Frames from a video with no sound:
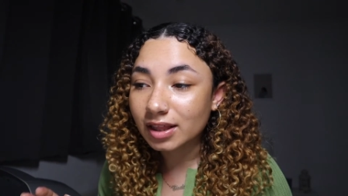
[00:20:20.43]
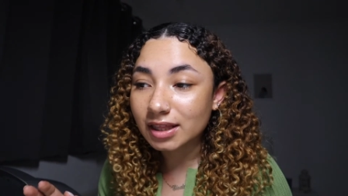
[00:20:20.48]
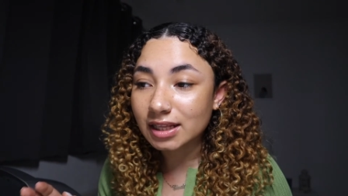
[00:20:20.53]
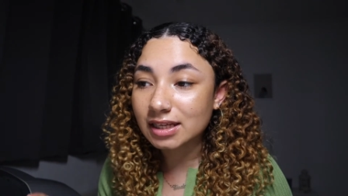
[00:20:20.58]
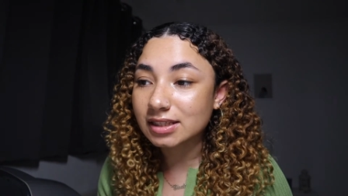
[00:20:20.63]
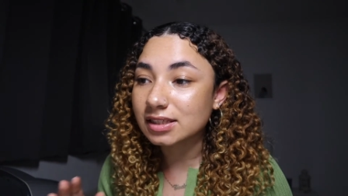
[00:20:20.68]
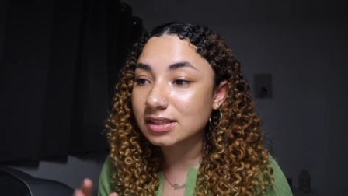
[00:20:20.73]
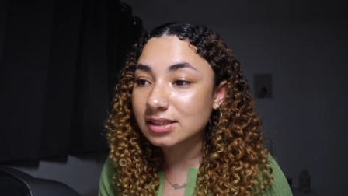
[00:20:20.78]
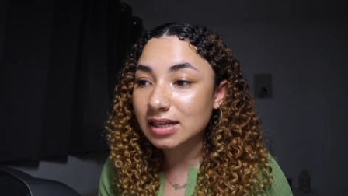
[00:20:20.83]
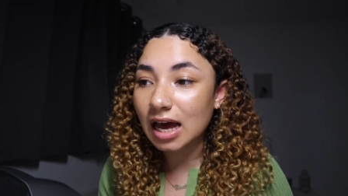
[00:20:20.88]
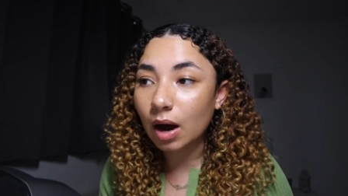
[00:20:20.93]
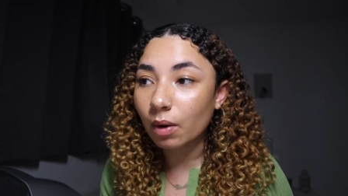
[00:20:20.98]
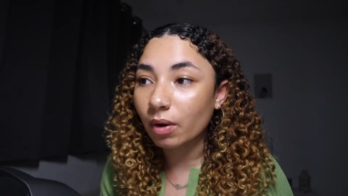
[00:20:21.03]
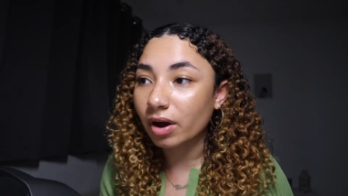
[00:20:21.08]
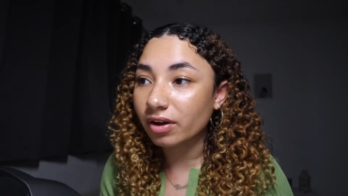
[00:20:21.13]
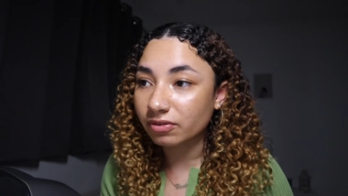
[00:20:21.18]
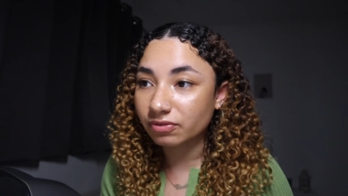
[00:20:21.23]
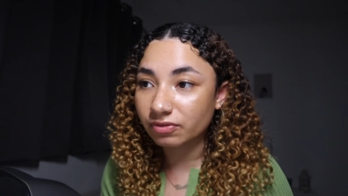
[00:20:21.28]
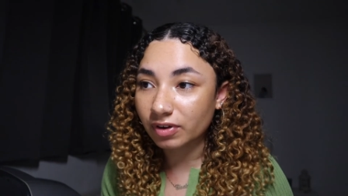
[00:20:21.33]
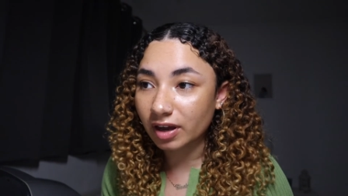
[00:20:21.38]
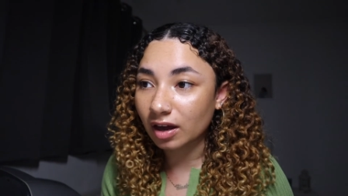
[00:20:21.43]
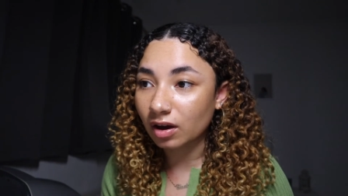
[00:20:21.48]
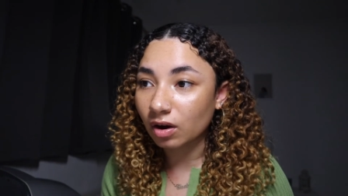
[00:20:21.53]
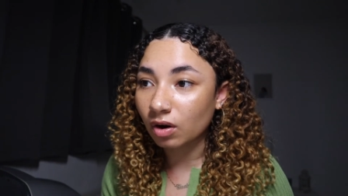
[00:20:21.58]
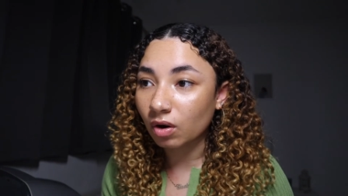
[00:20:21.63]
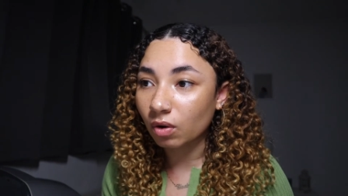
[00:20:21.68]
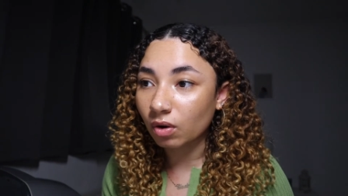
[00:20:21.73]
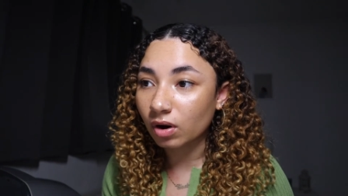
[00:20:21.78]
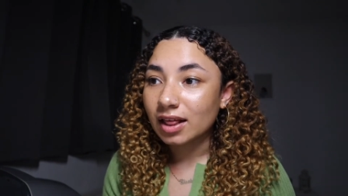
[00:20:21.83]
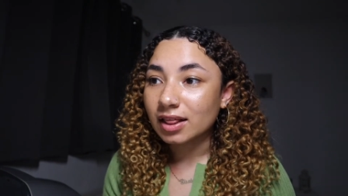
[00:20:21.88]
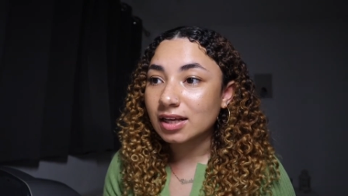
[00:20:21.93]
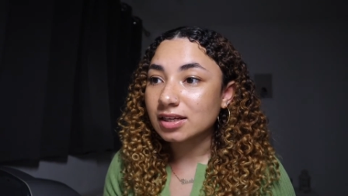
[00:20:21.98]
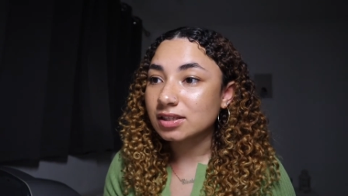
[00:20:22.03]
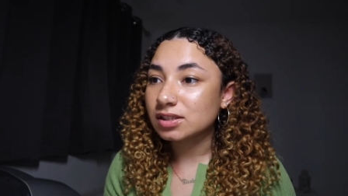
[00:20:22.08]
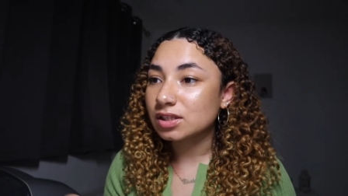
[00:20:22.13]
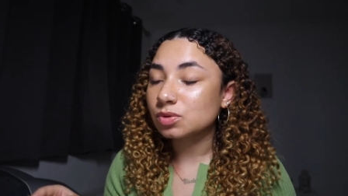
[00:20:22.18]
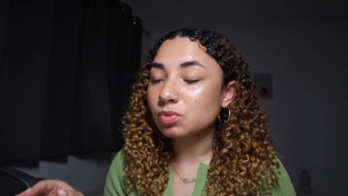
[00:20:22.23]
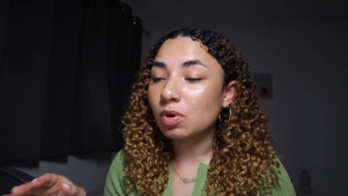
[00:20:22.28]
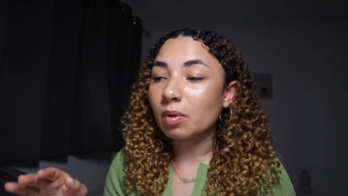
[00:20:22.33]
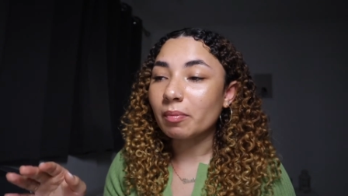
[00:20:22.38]
This is how I feel. This
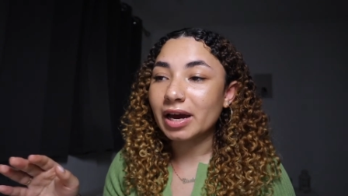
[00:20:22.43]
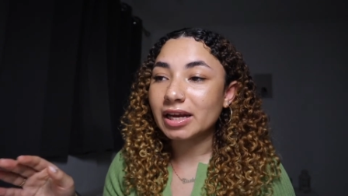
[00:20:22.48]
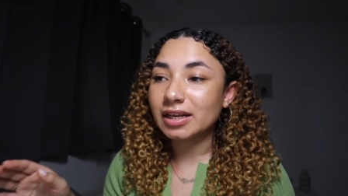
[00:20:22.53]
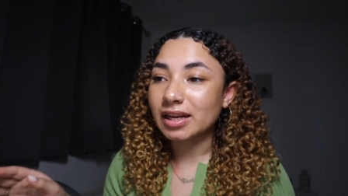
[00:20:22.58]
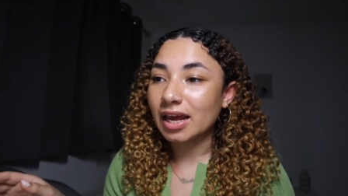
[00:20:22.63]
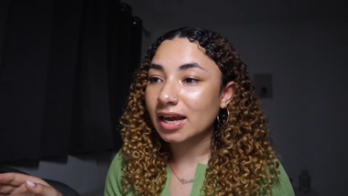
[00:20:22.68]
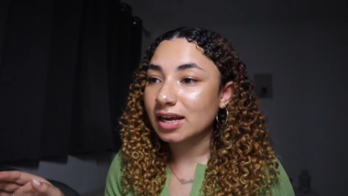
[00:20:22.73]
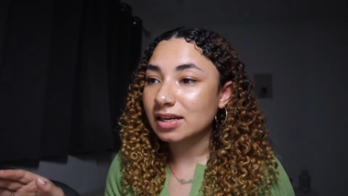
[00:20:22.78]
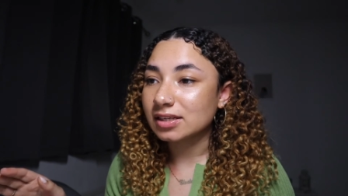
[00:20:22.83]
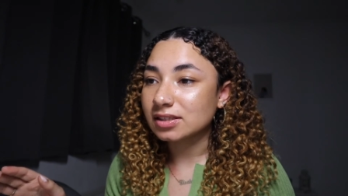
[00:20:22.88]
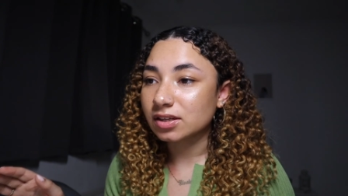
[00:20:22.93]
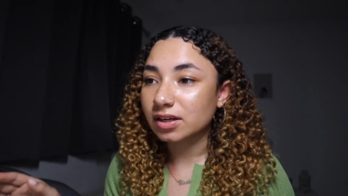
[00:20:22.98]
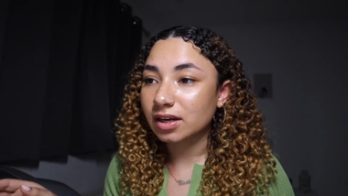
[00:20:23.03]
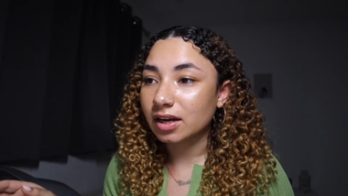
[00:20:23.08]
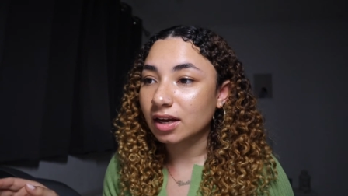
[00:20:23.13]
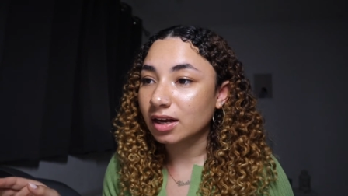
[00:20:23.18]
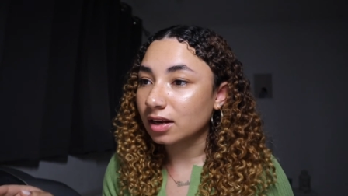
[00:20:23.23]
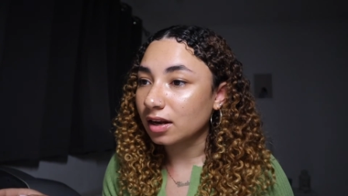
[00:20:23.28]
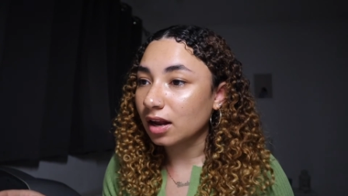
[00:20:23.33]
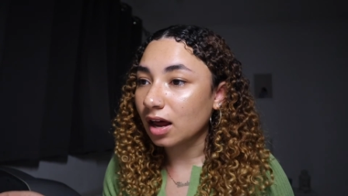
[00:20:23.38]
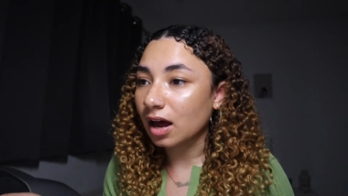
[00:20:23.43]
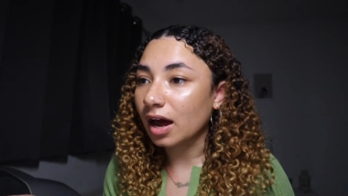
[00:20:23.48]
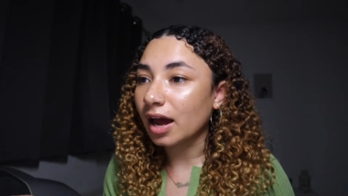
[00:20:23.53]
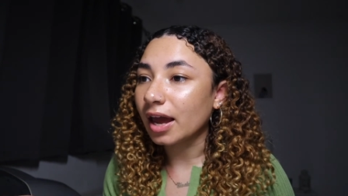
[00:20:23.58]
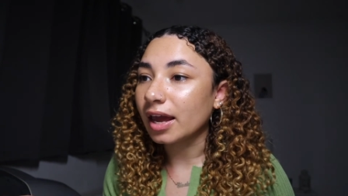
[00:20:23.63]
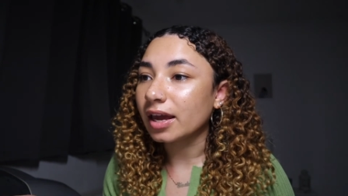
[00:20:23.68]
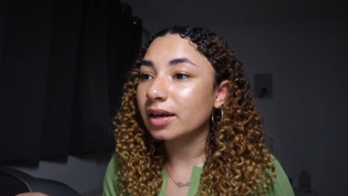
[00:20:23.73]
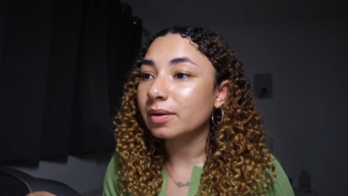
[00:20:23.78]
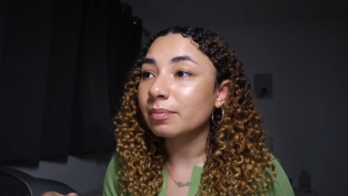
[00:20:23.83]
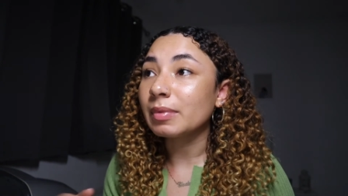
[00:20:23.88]
is what my day is looking like.